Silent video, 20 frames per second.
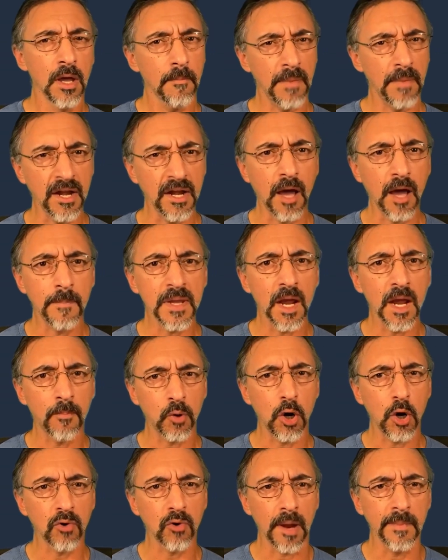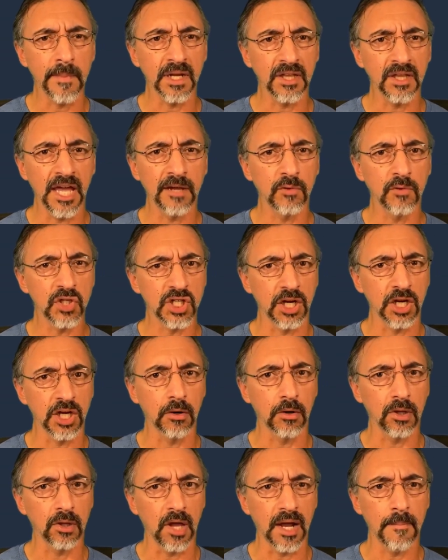might not be a programming language you hear
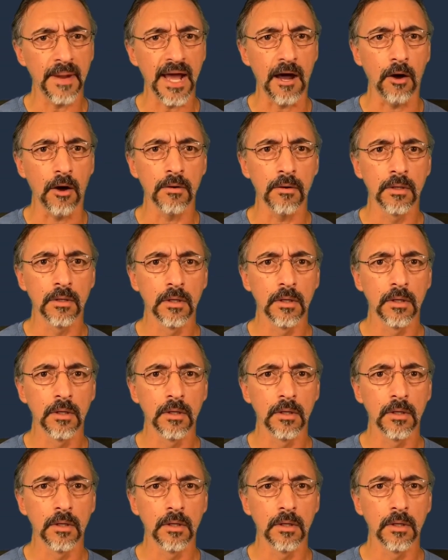a lot about,